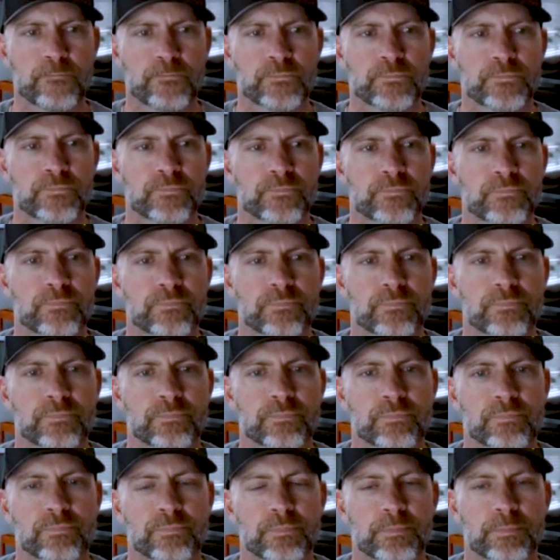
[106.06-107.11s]

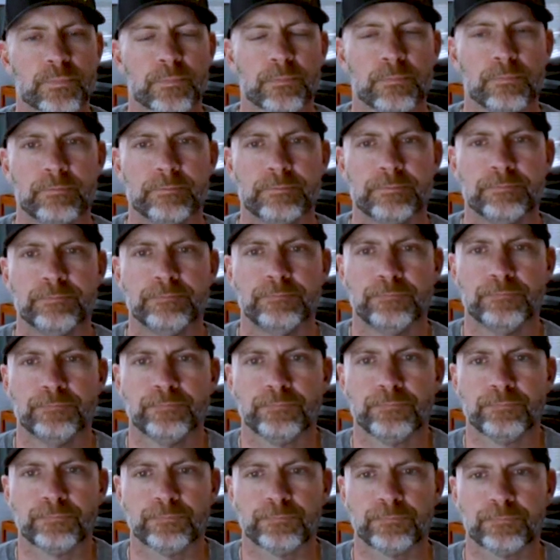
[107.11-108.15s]

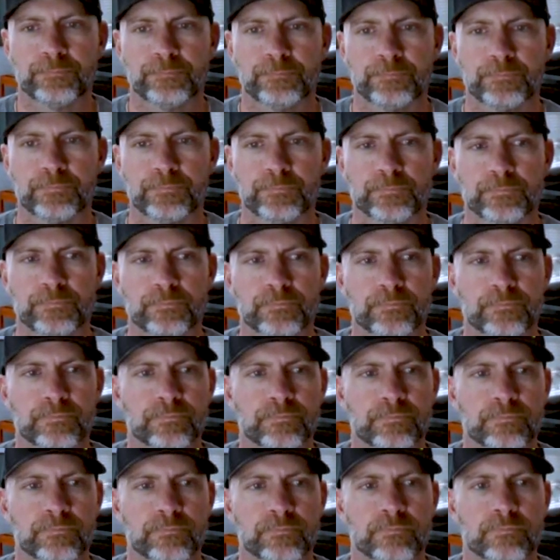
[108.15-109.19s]

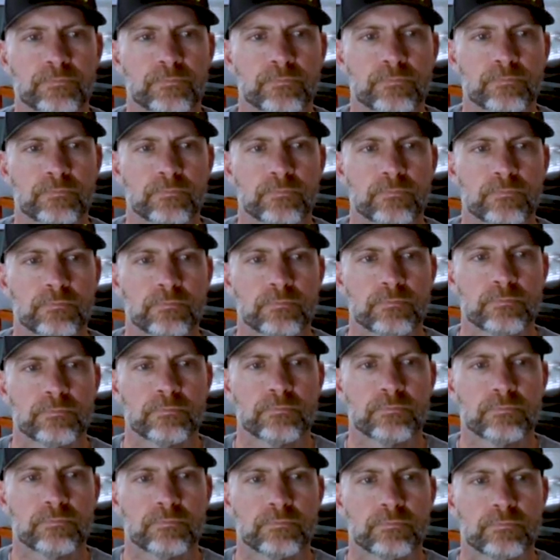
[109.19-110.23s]

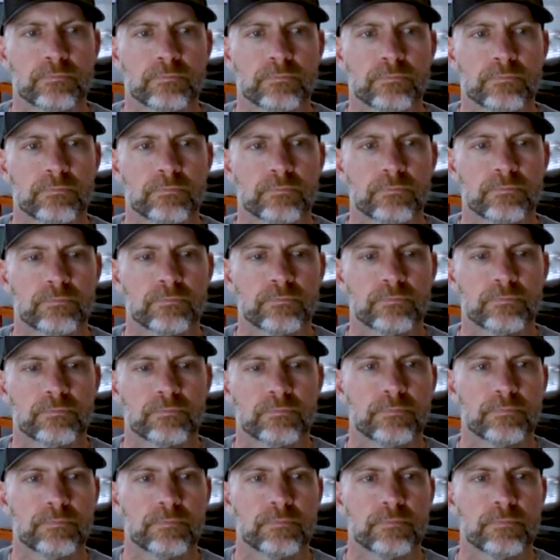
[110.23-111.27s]

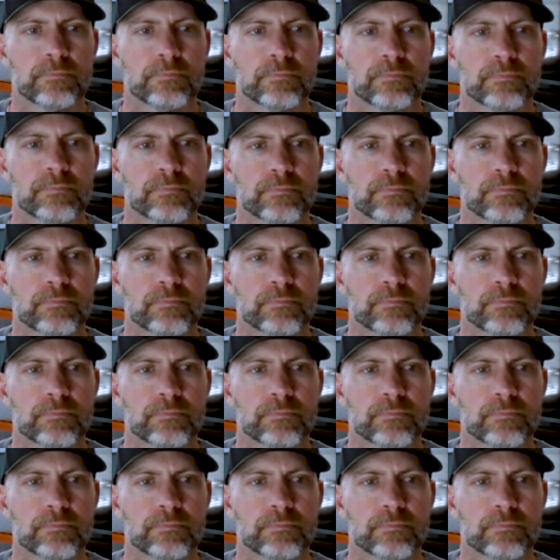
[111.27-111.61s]
The person shown says nothing.